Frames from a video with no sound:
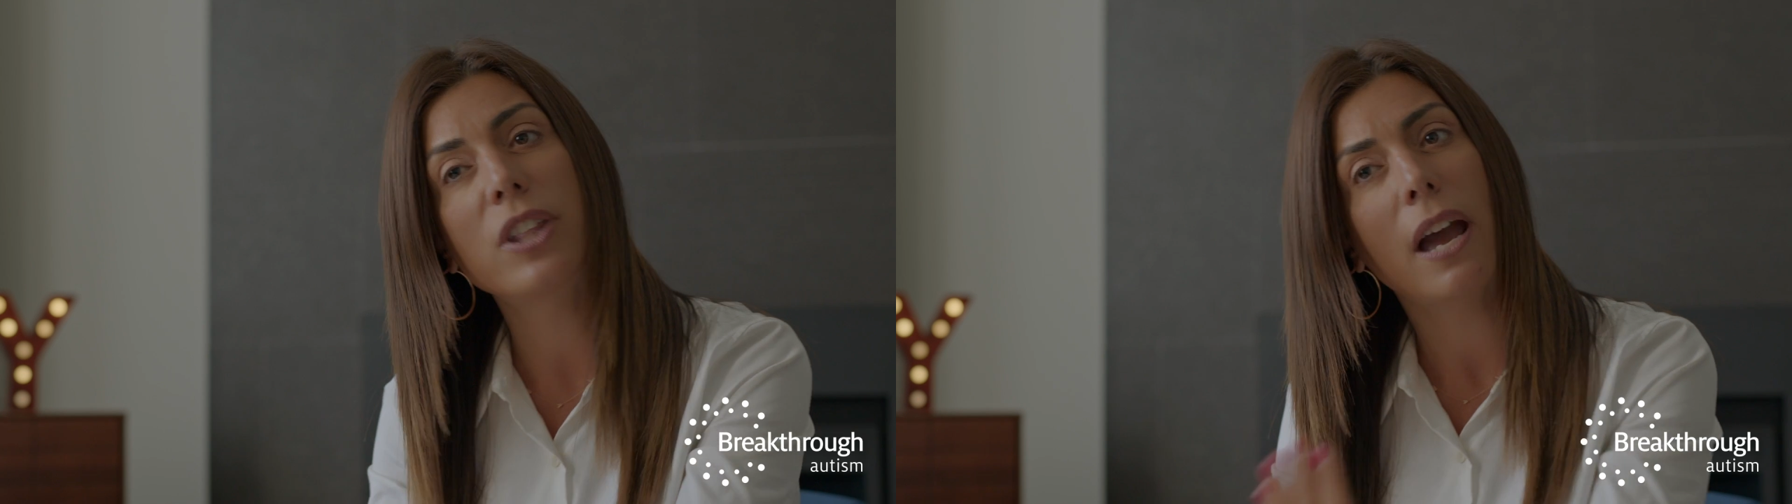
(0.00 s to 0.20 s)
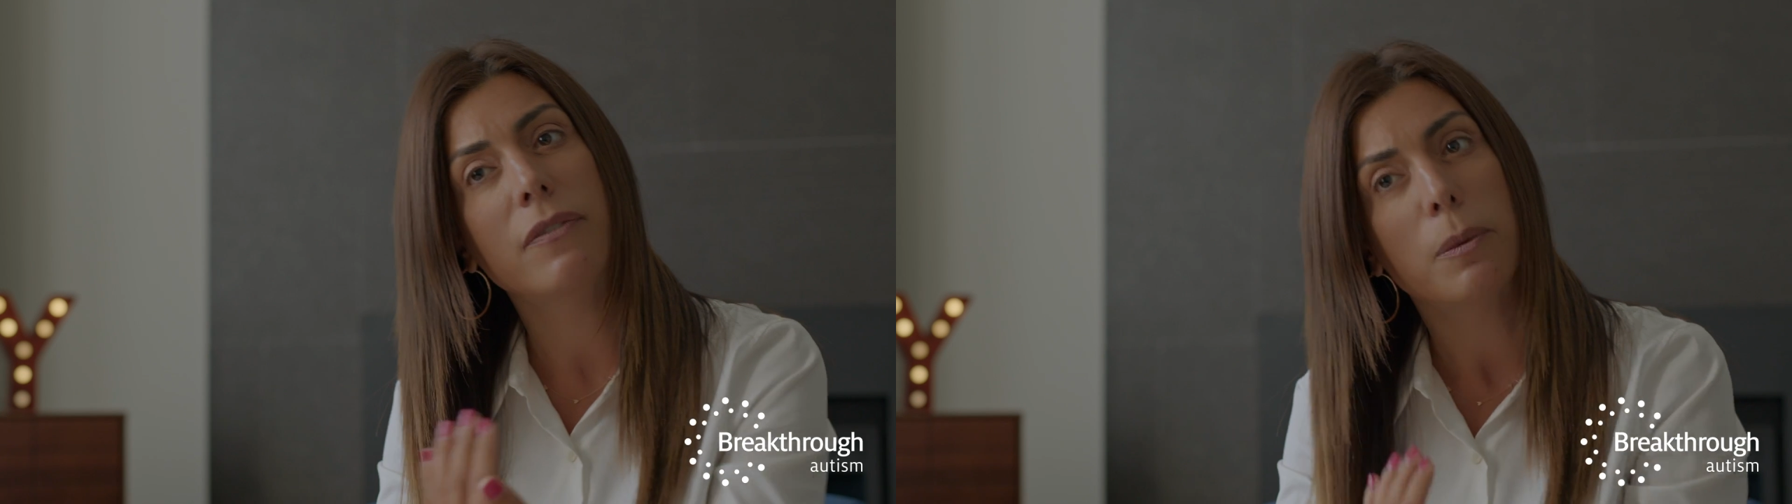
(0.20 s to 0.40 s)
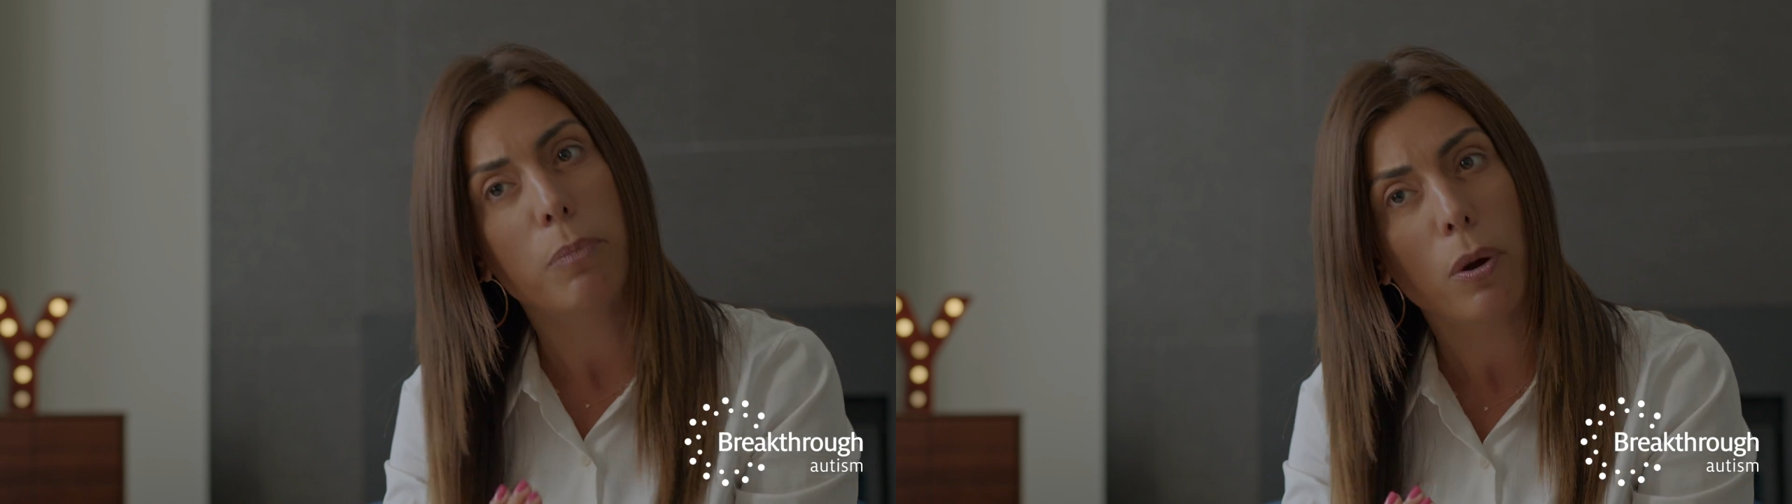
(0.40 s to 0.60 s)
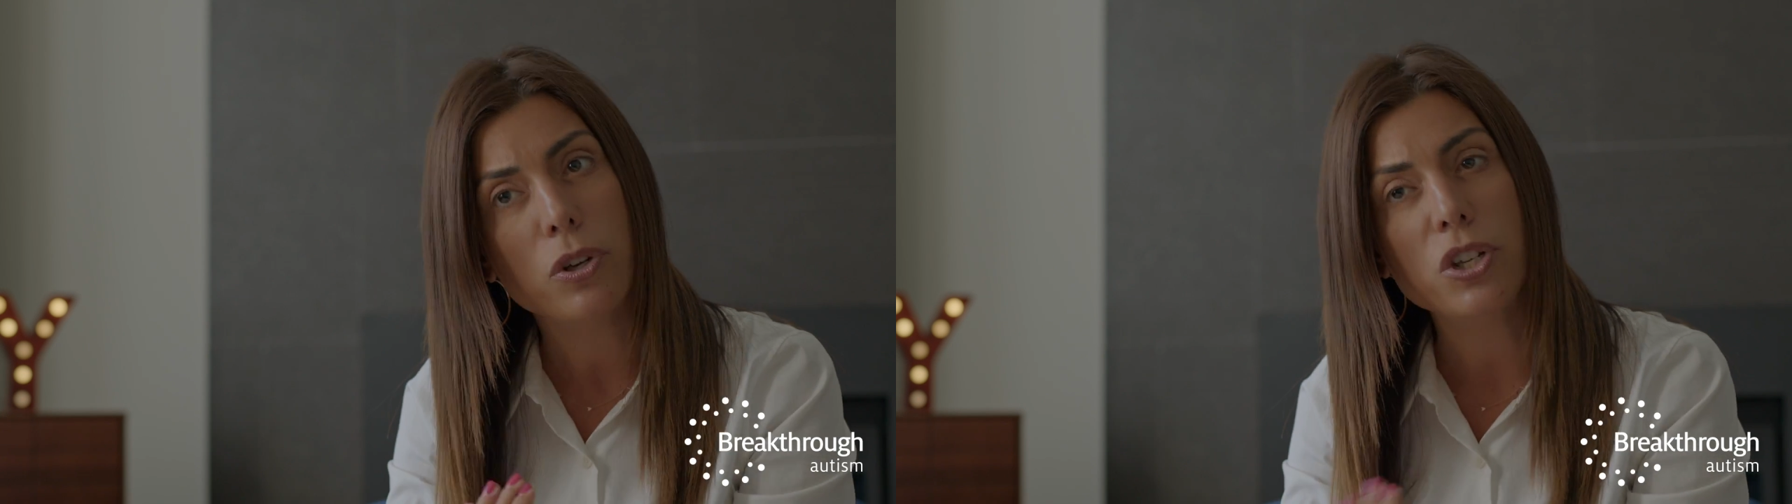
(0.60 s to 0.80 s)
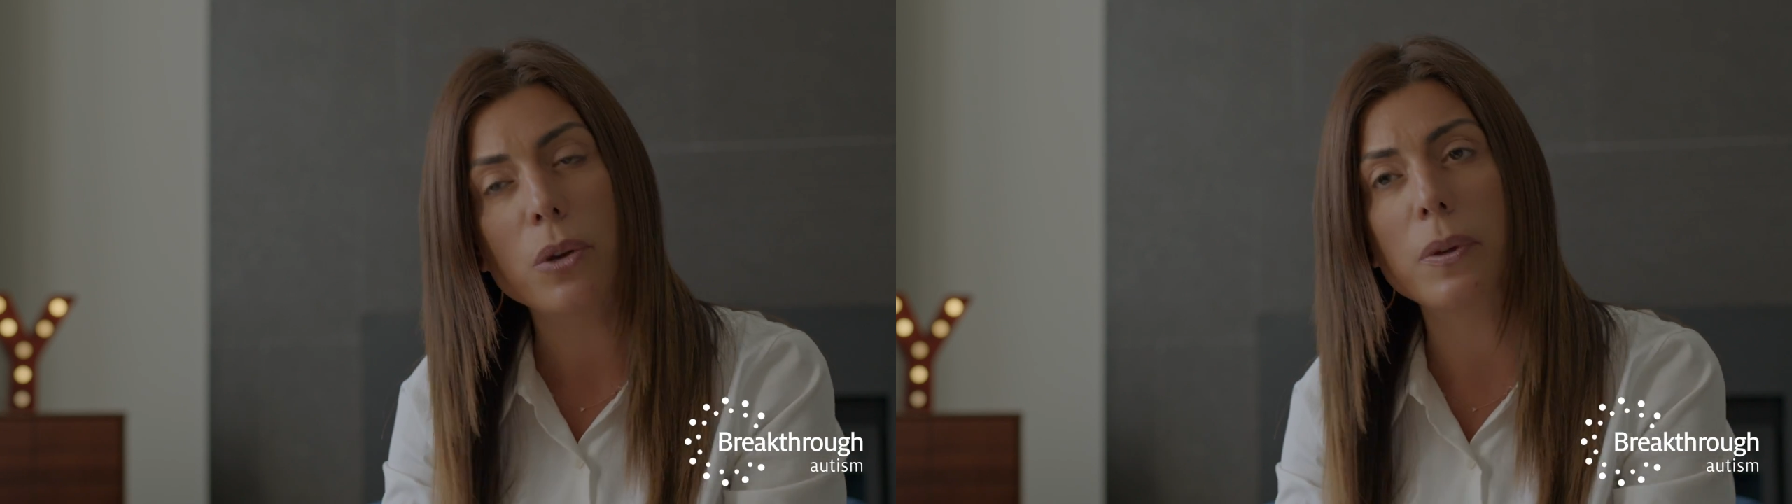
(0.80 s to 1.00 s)
They have to
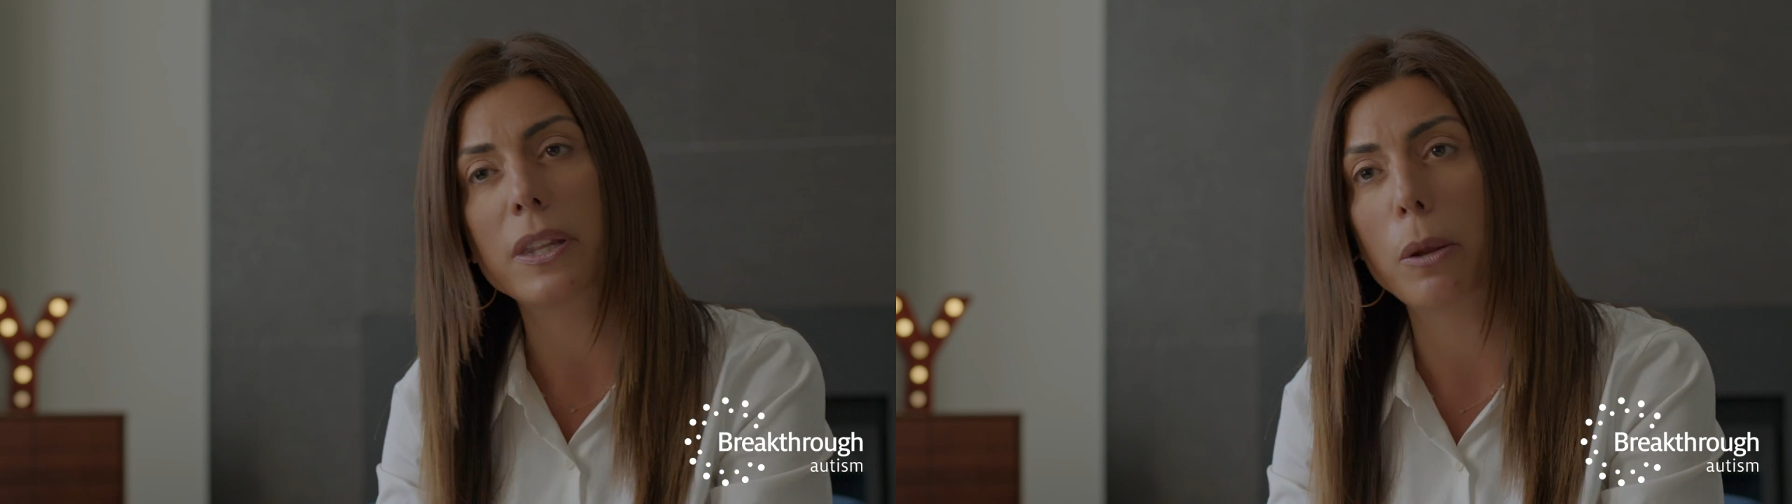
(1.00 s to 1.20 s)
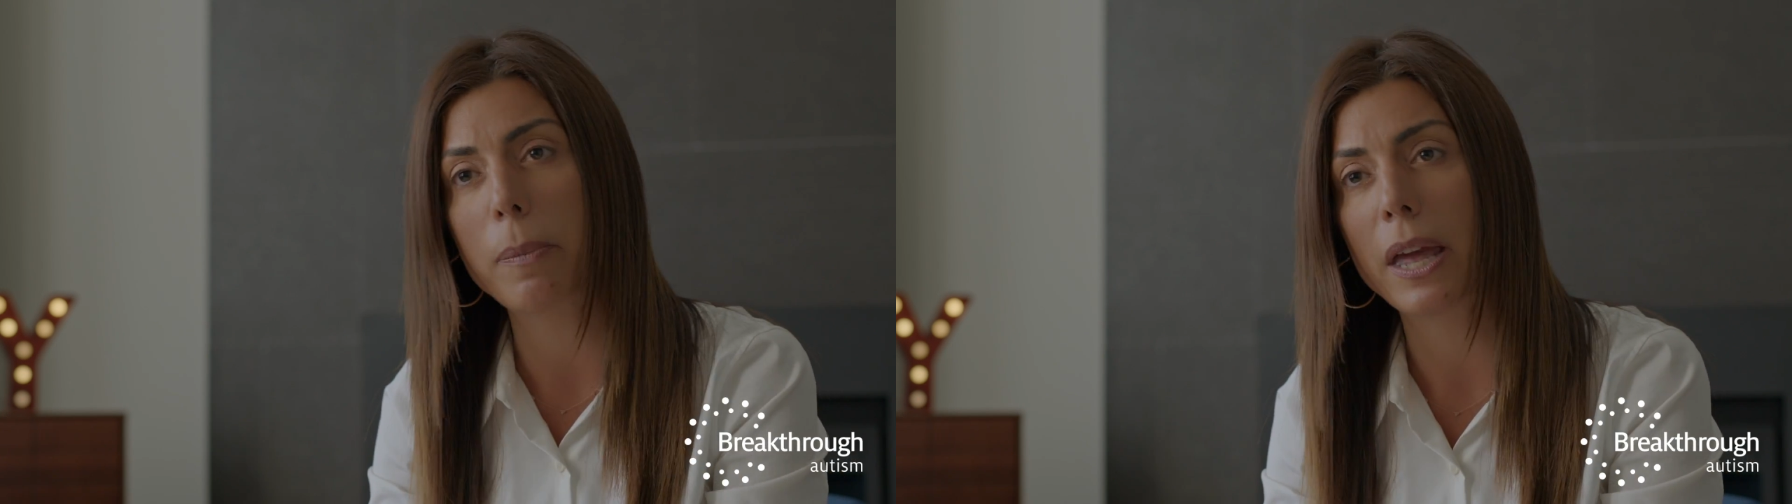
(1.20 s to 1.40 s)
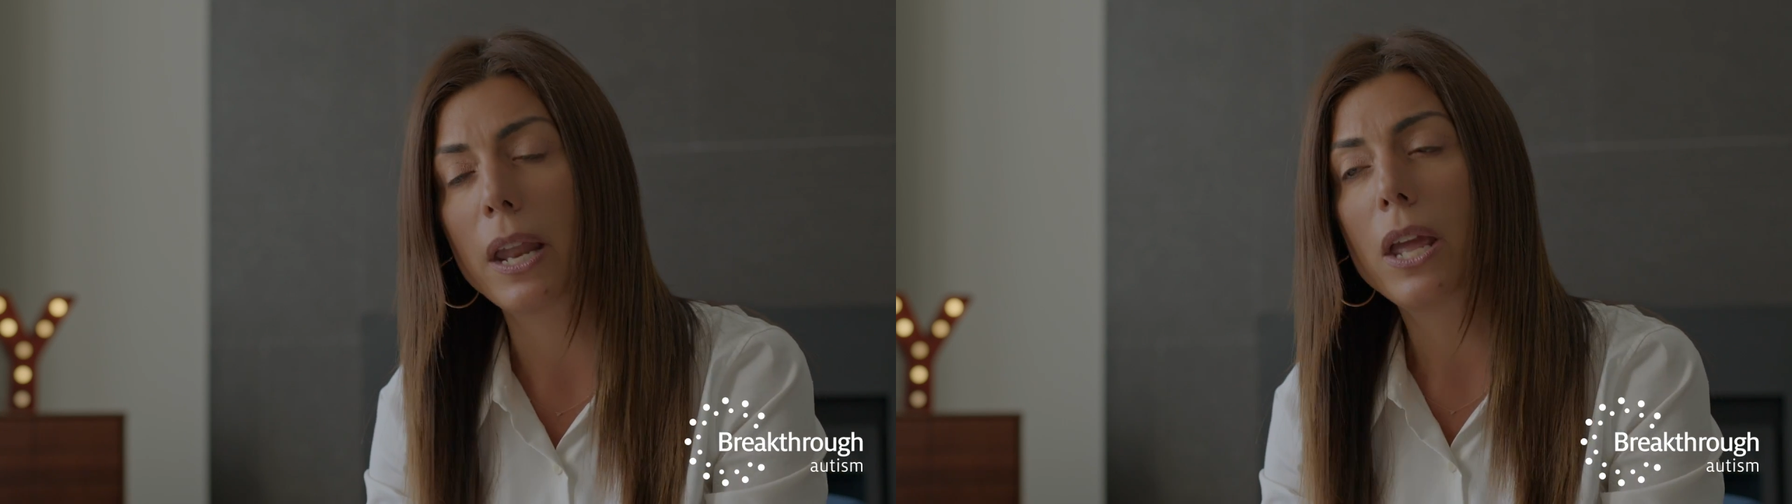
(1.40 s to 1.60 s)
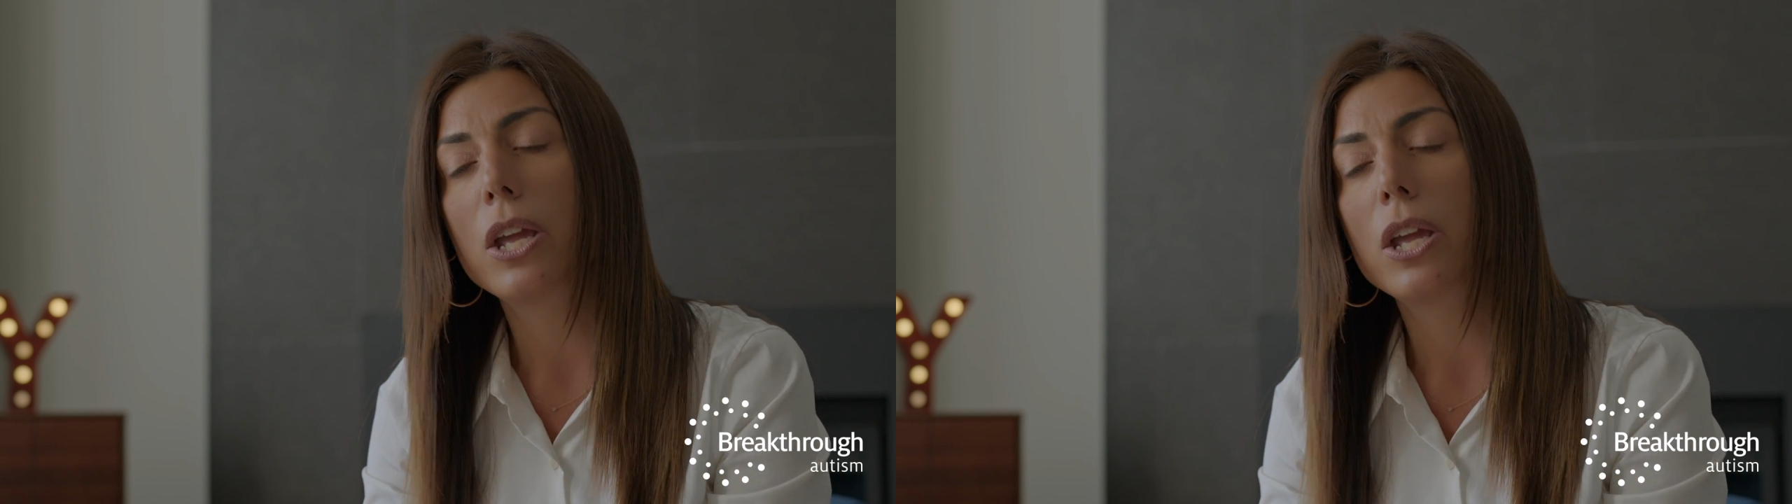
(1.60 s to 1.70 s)
approach you a little bit.